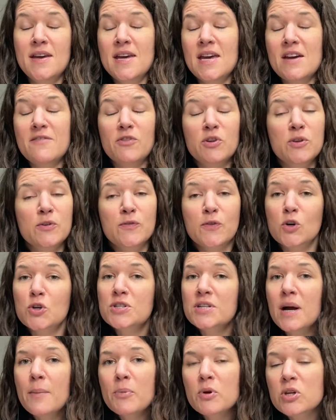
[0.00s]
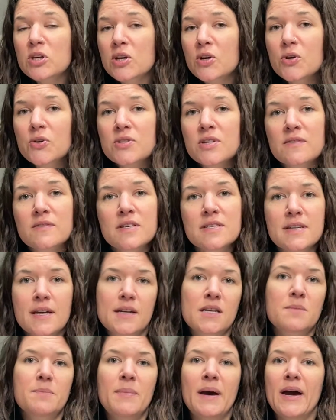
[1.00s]
And for the first couple years of
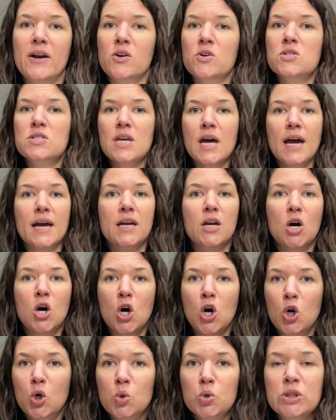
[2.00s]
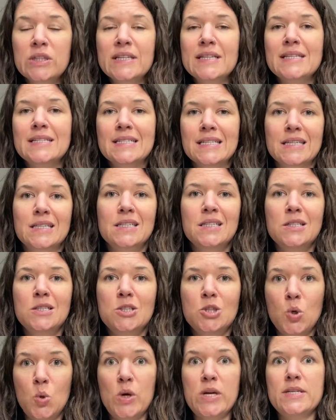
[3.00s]
designing patterns, I only did
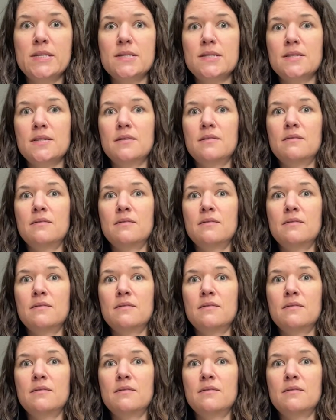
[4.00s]
toys.